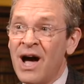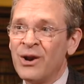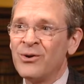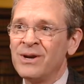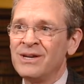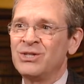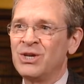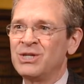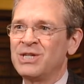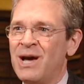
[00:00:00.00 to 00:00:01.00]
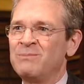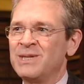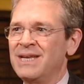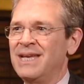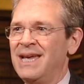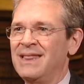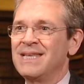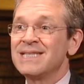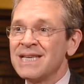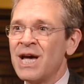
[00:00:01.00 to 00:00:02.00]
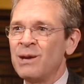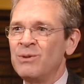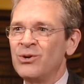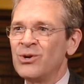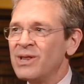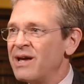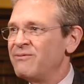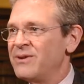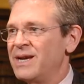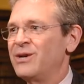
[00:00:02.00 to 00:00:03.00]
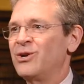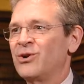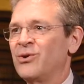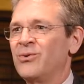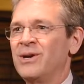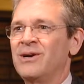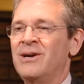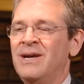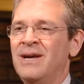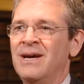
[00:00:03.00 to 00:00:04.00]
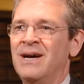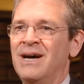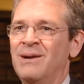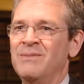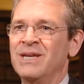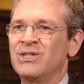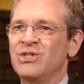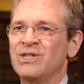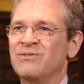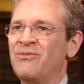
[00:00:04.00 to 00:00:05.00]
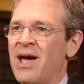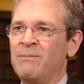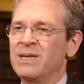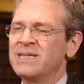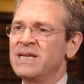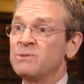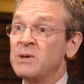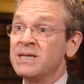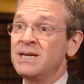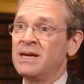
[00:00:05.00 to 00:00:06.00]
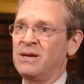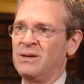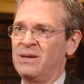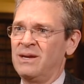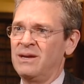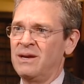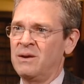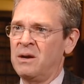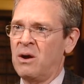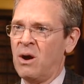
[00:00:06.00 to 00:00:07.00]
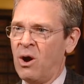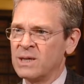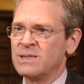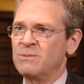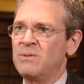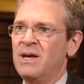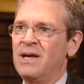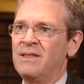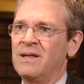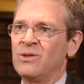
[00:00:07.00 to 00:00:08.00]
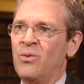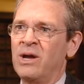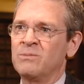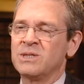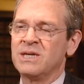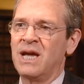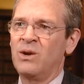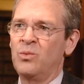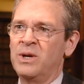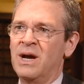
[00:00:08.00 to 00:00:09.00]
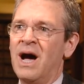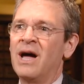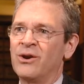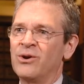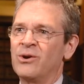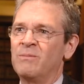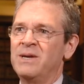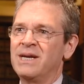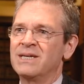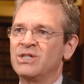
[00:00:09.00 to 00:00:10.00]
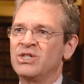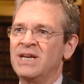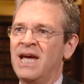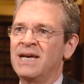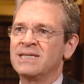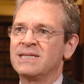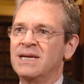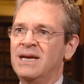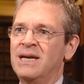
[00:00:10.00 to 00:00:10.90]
honoring Judge Thompson at this time in her life and in her career is just fabulous. And it's particularly awesome that the YMCA would honor her, because she has